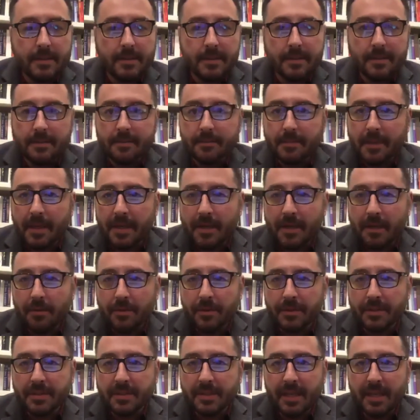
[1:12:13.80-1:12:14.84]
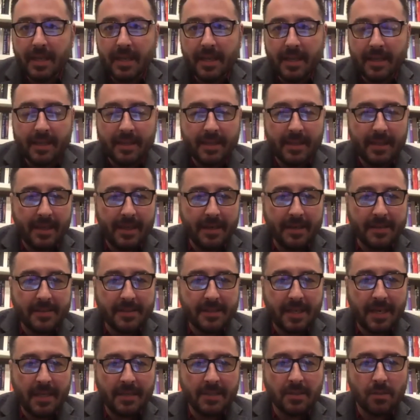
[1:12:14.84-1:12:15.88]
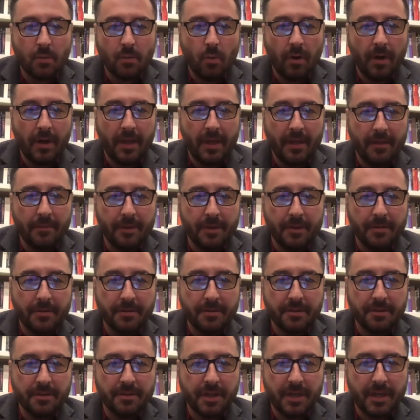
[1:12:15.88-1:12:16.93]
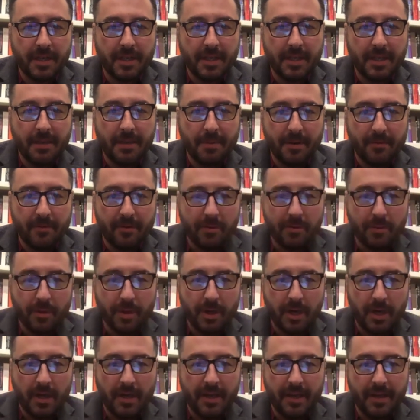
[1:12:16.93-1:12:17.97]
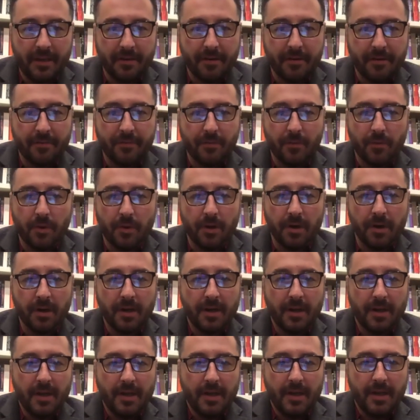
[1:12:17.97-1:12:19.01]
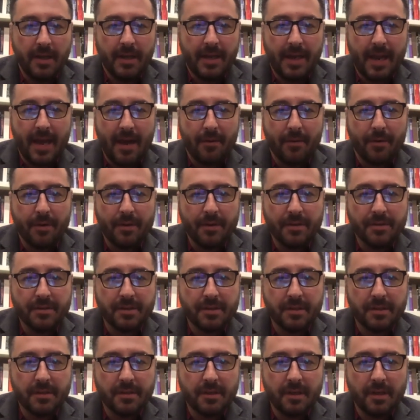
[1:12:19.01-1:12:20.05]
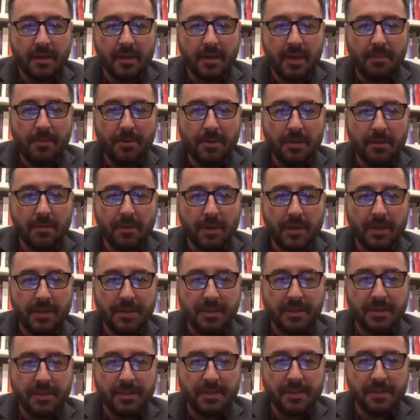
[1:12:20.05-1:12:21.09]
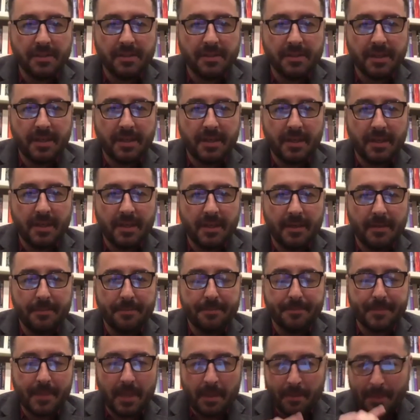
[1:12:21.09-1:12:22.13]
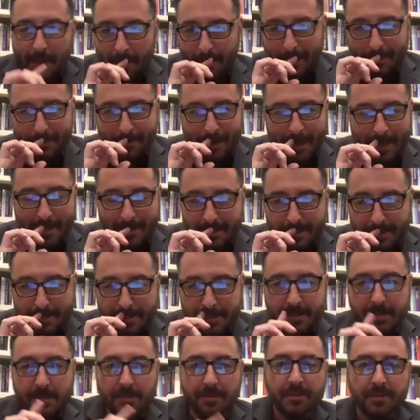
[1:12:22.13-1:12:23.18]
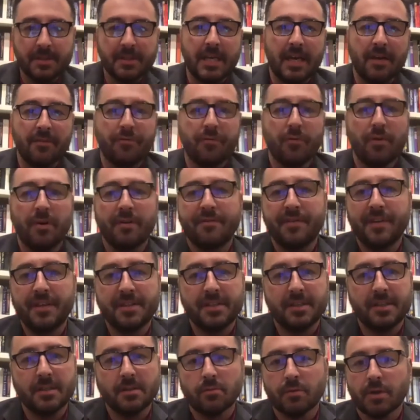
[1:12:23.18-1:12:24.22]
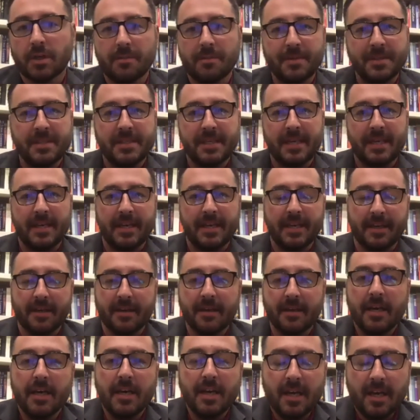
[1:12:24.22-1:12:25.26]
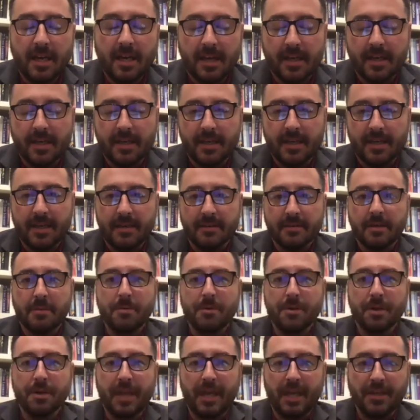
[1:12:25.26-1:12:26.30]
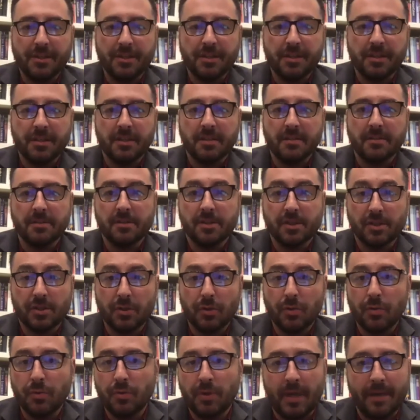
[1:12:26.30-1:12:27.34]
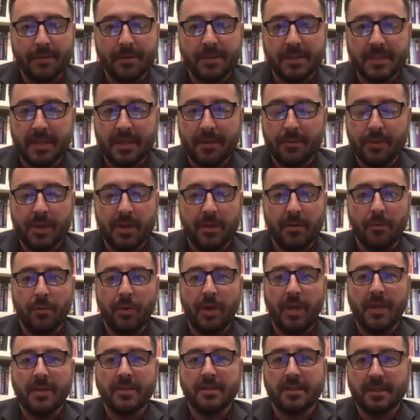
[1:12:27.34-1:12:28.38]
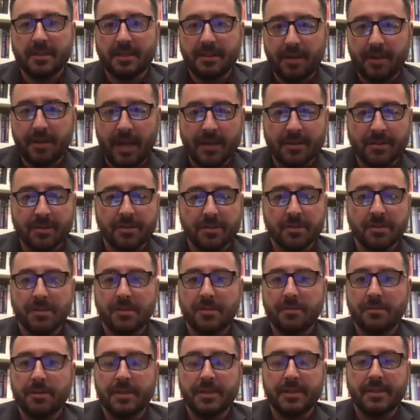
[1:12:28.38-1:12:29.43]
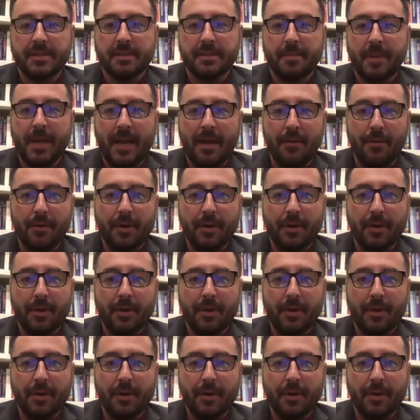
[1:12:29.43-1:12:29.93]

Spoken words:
I know it's getting late. It's 8:20, and we usually try to keep everyone on here for an hour. There's a couple of questions about international students, F1 visas. We're going to be sending a communication soon, I would say within a week, to international students about